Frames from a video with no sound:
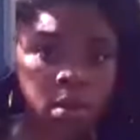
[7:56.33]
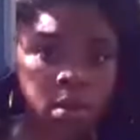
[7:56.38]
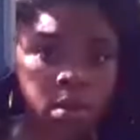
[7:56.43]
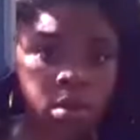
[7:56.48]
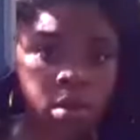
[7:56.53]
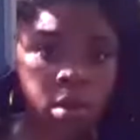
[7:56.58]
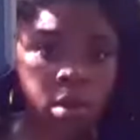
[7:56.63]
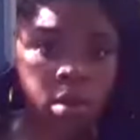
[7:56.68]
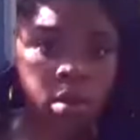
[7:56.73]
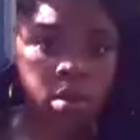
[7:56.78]
So
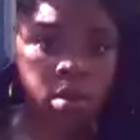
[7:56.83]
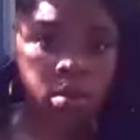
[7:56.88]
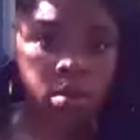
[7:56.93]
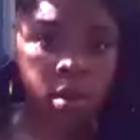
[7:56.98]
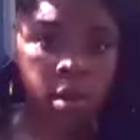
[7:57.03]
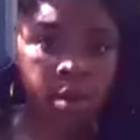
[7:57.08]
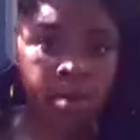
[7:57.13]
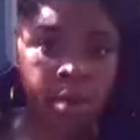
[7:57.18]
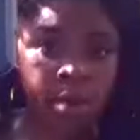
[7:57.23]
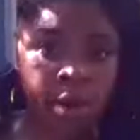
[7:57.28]

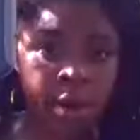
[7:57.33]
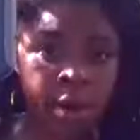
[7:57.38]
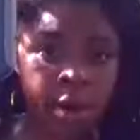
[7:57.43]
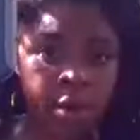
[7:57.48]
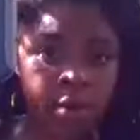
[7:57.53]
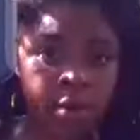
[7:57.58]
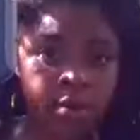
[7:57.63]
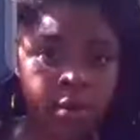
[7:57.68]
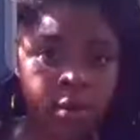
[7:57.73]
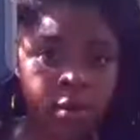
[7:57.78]
here's what I
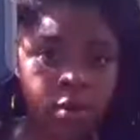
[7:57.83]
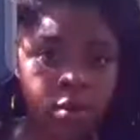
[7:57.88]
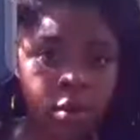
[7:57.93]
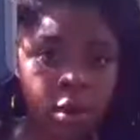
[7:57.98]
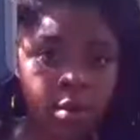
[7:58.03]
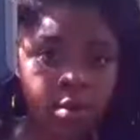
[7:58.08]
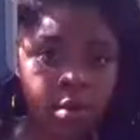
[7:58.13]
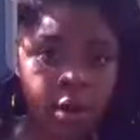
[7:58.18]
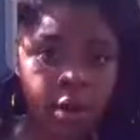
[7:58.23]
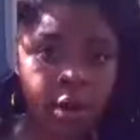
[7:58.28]
might have
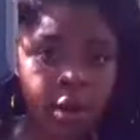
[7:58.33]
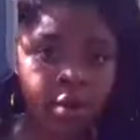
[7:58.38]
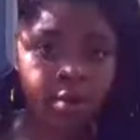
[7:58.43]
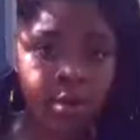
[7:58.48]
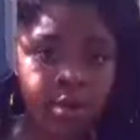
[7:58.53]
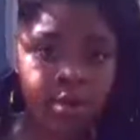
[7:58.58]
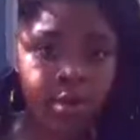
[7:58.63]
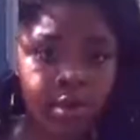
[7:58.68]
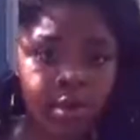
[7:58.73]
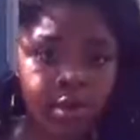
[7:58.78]
to do. I
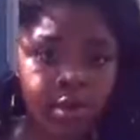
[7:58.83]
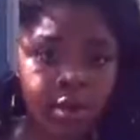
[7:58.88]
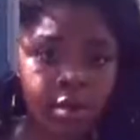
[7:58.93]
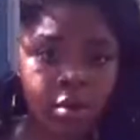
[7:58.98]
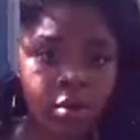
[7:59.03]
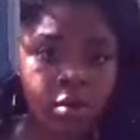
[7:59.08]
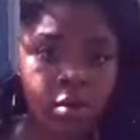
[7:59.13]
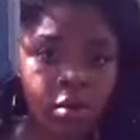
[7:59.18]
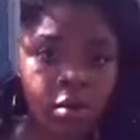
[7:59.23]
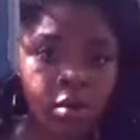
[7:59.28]
might have to
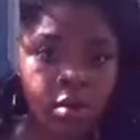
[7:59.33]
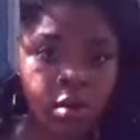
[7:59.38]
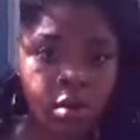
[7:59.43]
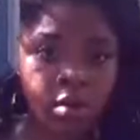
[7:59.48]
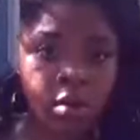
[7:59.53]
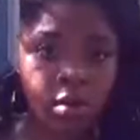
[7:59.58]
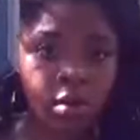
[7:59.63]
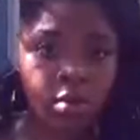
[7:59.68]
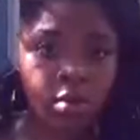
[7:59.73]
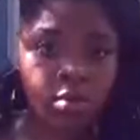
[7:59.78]
send another